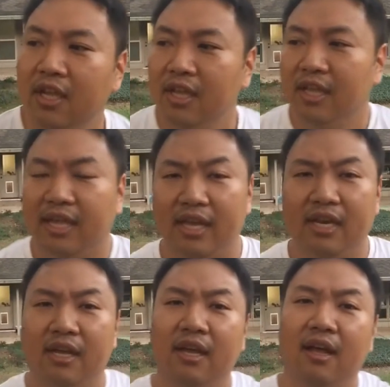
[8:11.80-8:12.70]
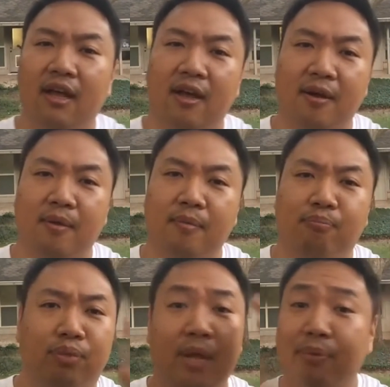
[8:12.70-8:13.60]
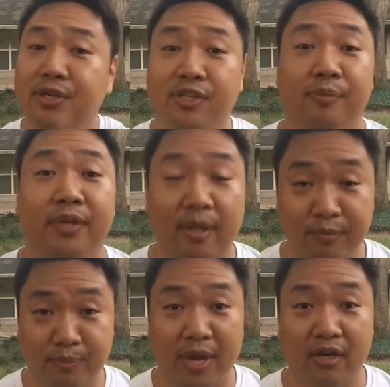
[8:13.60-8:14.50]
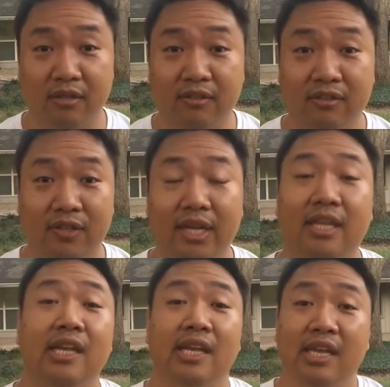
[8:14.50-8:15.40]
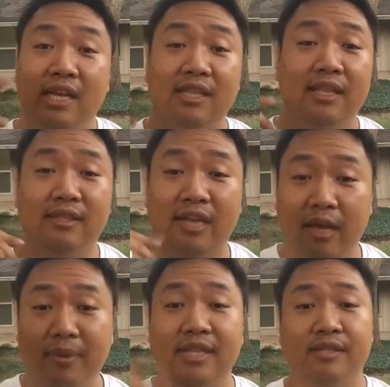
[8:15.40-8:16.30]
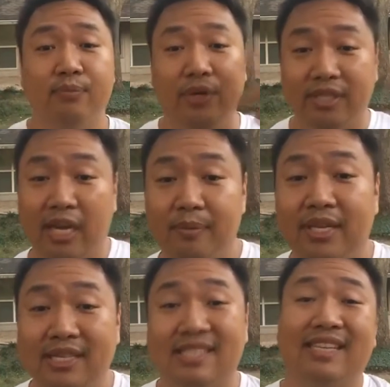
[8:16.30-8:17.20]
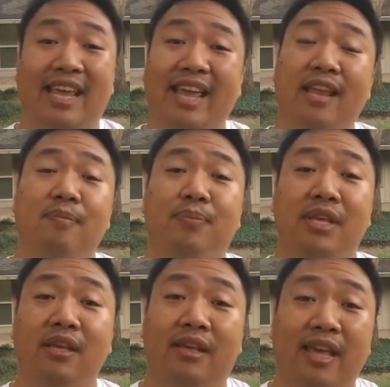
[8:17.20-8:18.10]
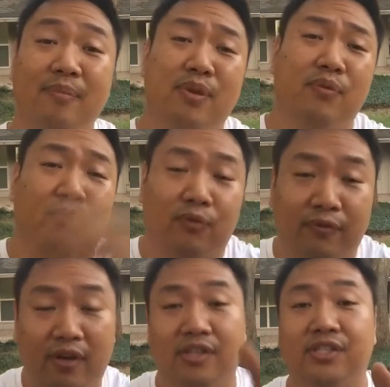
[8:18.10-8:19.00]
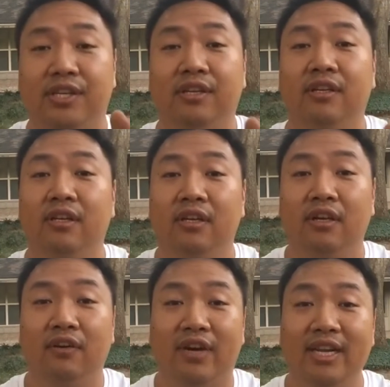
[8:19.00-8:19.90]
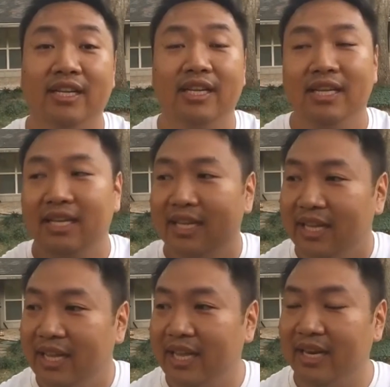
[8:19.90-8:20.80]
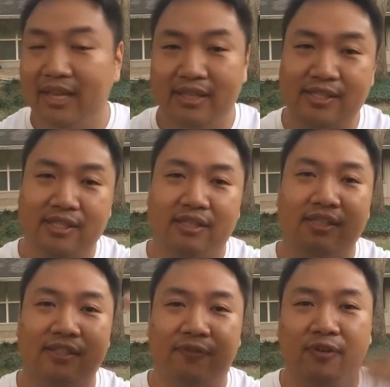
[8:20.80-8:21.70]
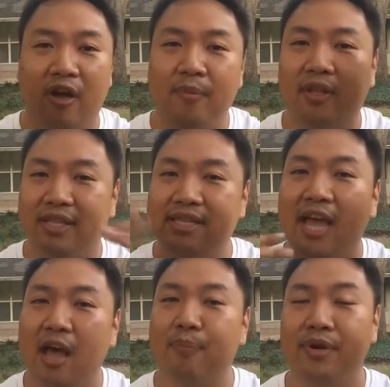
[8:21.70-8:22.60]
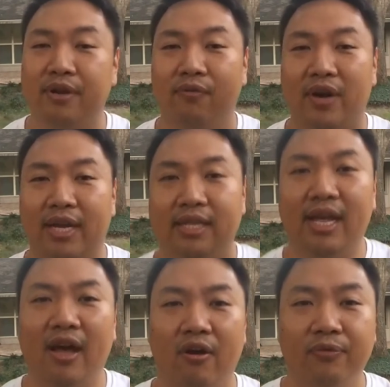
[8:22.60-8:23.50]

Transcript: And blood pressure becomes better, right? And then diabetes and prediabetes can be reversed, right? And this is the phenomenon that's happening right now